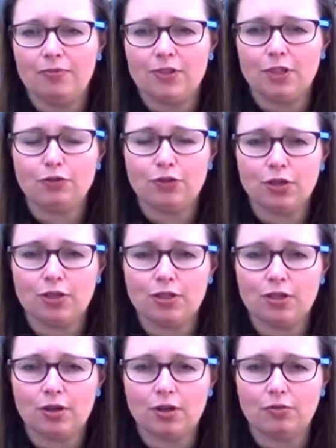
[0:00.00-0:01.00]
different
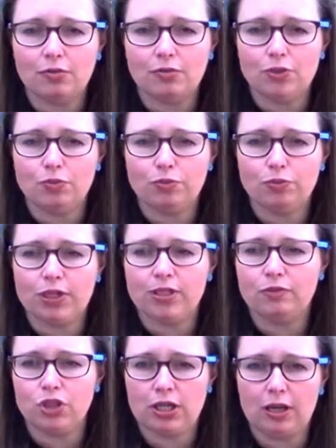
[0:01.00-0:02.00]
breeds
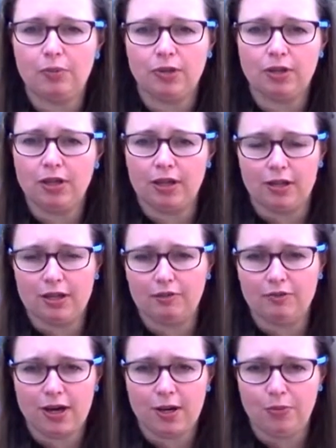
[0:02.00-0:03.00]
of sheep and the
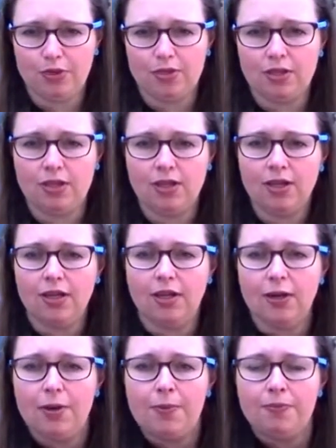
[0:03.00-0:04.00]
fibres, and
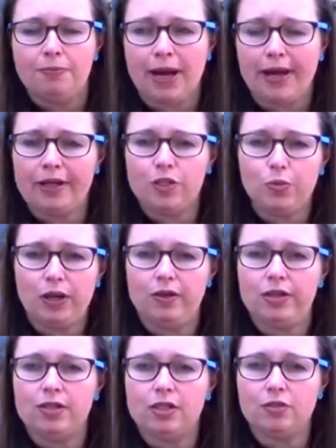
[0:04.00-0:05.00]
my
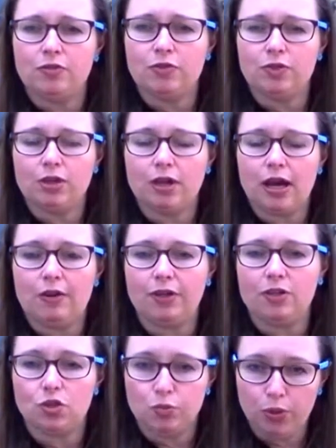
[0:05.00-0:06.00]
experience of
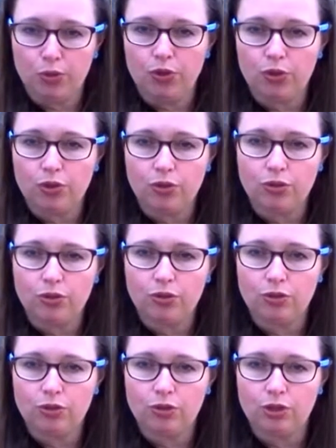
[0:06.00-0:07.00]
having spun
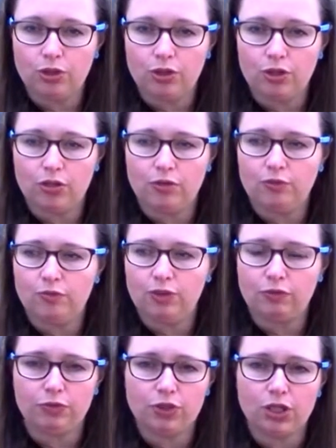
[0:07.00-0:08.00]

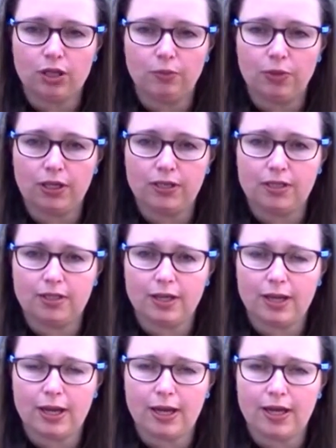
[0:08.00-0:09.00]
different sheep breeds
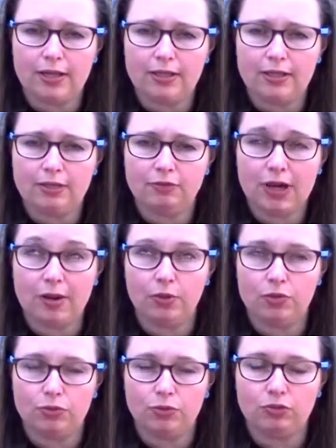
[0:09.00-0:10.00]
and
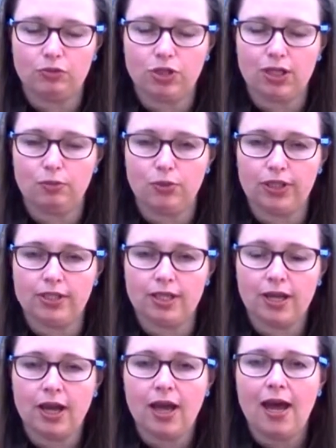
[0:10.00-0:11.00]
fibres from different sheep breeds,
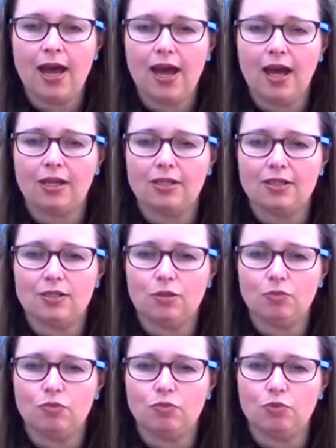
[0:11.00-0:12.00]
and
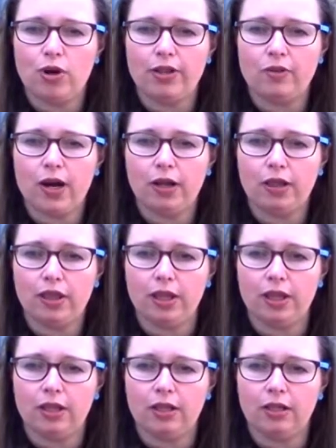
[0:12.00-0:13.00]
whether I
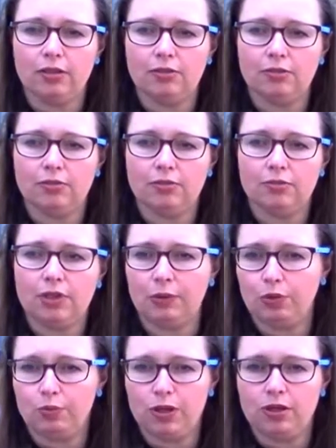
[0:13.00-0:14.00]
think they
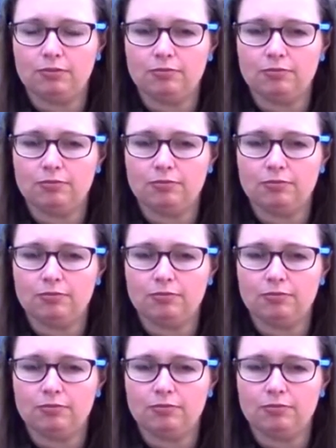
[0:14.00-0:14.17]
would be